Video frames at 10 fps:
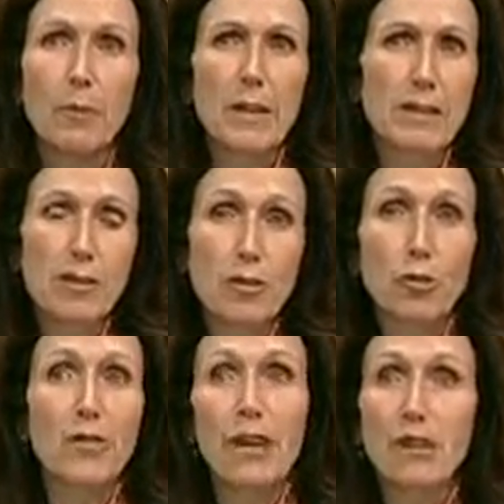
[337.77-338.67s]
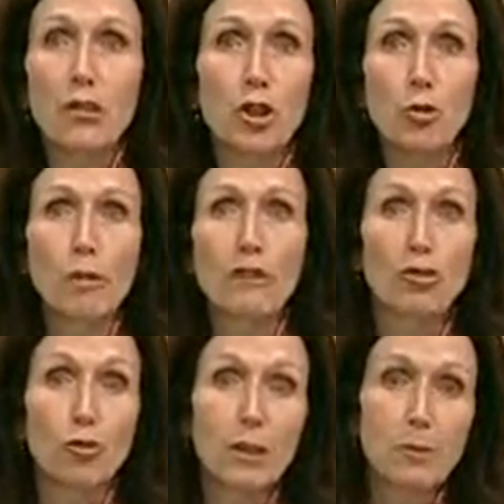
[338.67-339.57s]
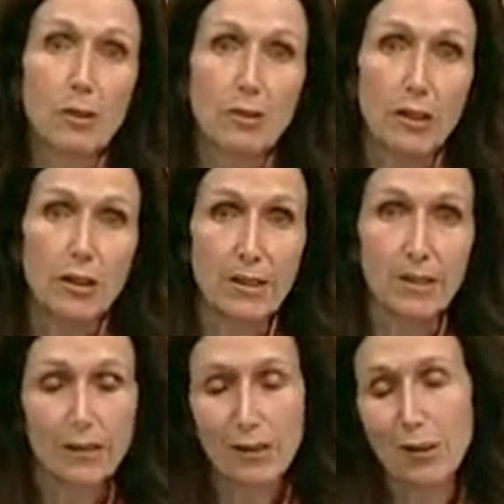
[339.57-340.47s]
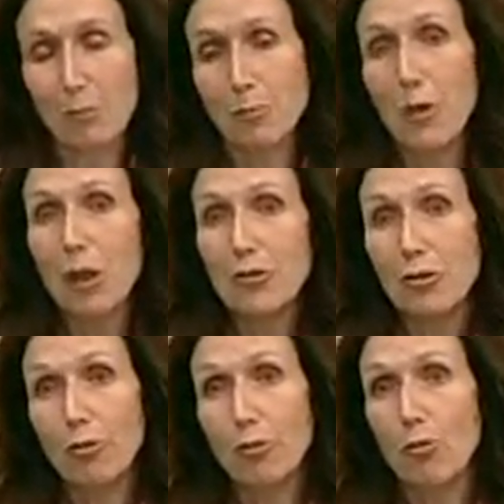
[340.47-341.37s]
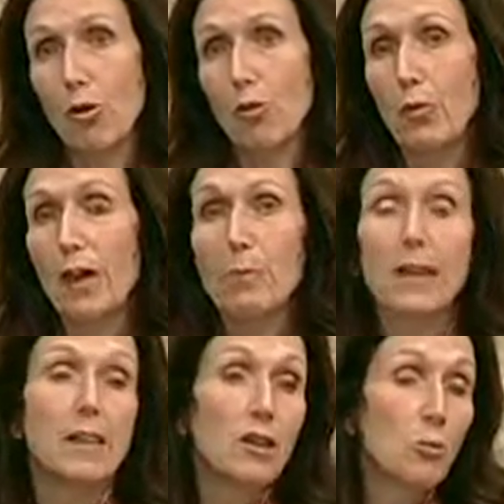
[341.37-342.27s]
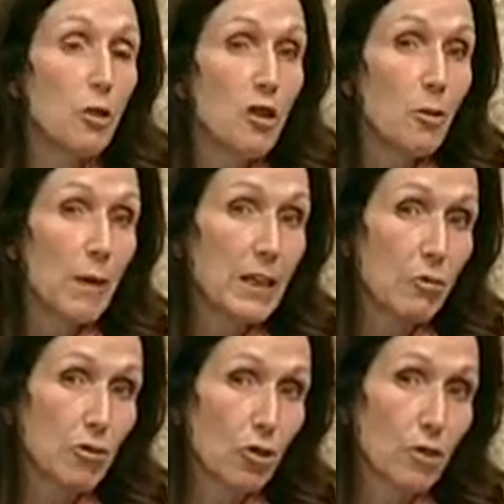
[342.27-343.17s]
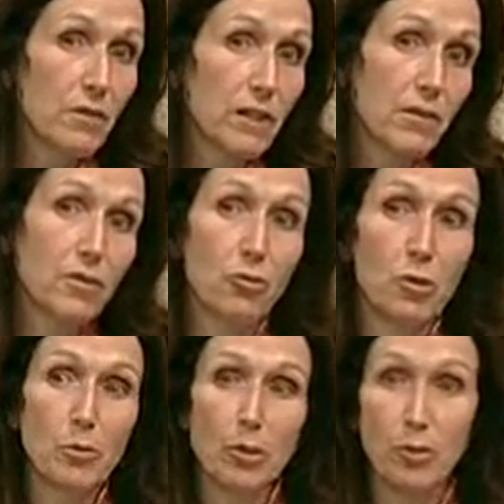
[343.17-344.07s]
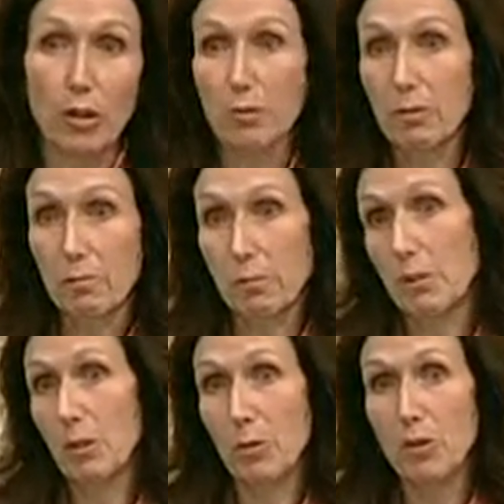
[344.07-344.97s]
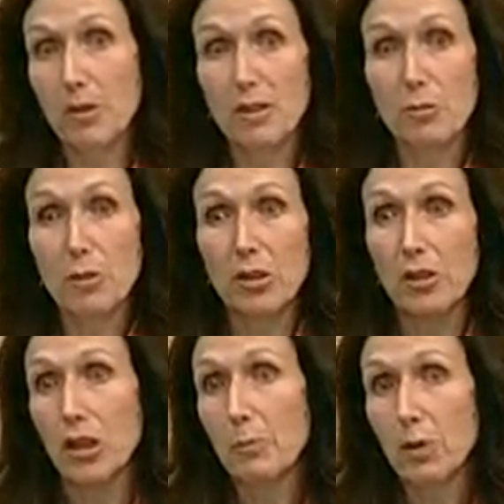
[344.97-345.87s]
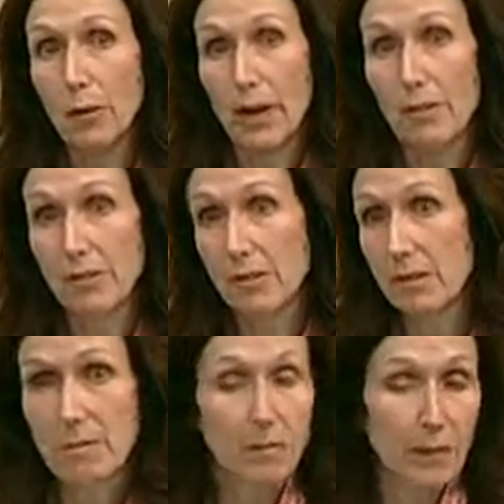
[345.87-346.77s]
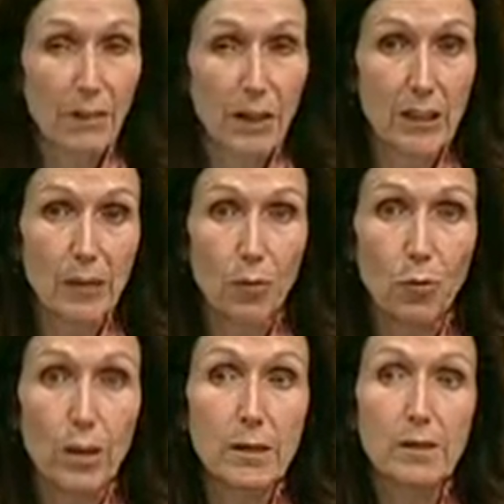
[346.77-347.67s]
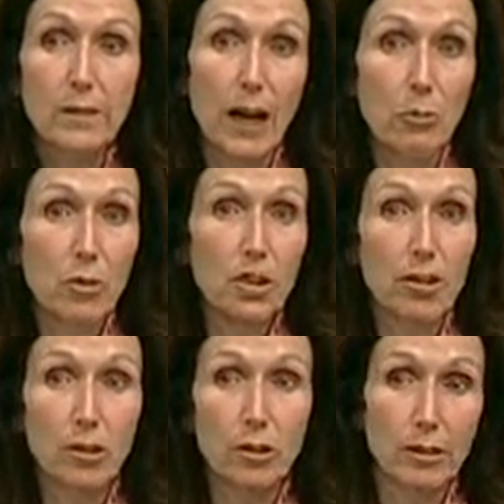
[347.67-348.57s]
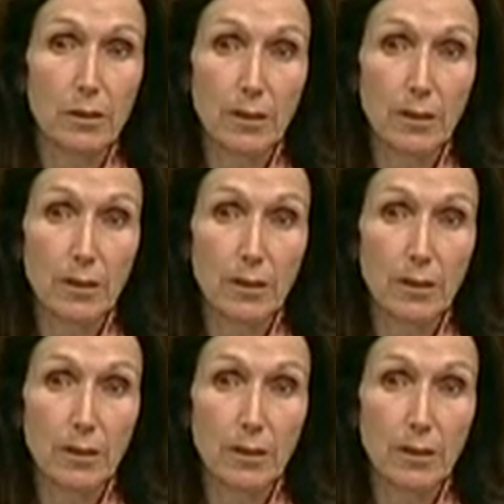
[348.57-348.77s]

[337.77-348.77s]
it's sort of at the two extremes of our justice system. So we have many community-based restorative justice groups throughout communities in British Columbia. We have 70 different ones, Aboriginal